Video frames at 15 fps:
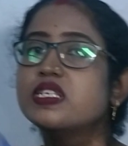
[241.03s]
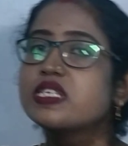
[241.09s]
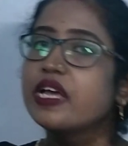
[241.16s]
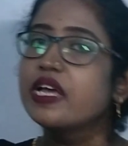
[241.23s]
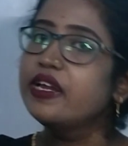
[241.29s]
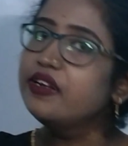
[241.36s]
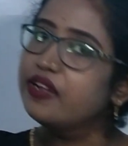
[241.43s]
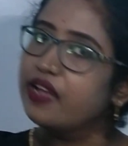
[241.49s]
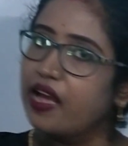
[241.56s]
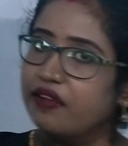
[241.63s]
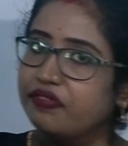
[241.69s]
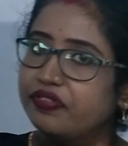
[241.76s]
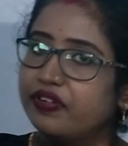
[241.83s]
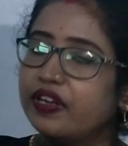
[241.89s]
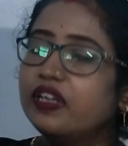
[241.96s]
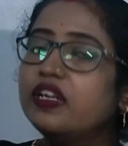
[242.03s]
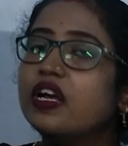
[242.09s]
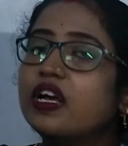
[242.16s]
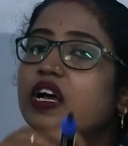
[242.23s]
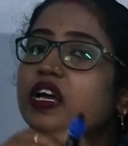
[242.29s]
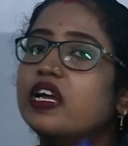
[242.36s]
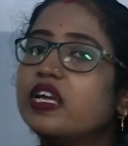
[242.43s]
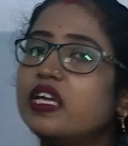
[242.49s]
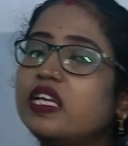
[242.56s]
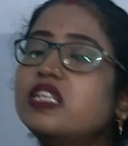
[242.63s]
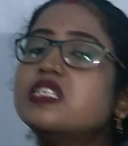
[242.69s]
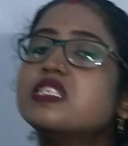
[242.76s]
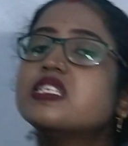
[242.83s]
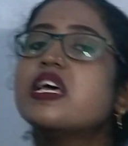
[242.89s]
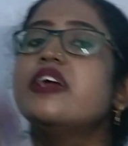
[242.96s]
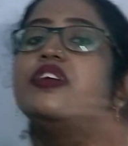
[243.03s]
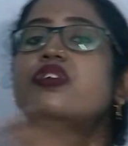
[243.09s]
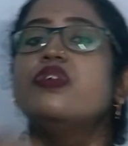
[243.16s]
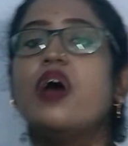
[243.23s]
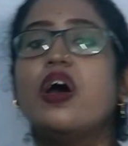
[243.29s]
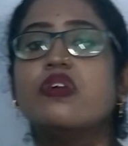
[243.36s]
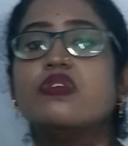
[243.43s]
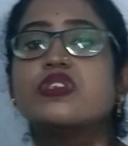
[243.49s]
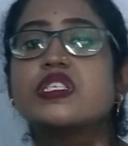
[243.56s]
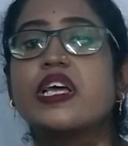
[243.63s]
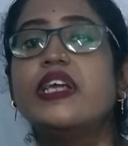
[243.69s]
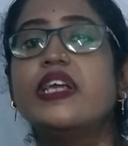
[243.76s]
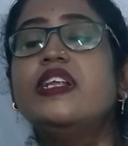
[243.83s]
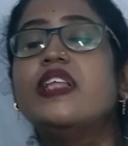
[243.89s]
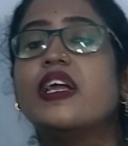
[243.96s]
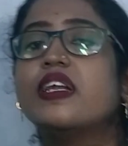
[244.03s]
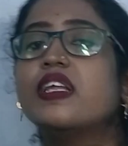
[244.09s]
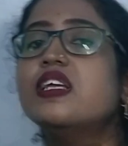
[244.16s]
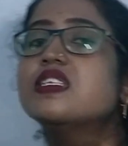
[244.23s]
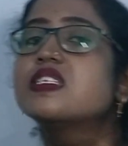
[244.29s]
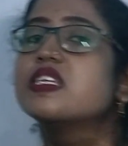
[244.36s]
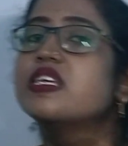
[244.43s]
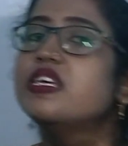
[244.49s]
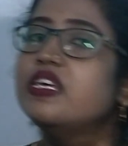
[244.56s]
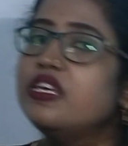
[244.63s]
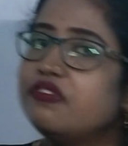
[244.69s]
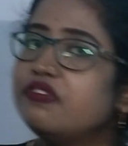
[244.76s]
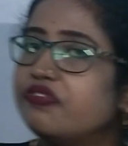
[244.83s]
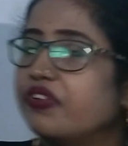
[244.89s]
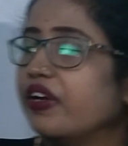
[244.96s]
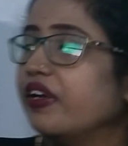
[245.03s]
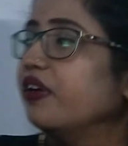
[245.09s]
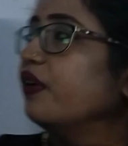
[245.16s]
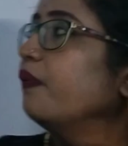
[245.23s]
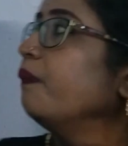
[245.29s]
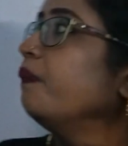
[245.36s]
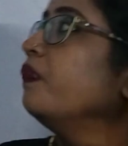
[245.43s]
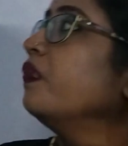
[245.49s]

inside, afferent, inside to outside, that is efferent.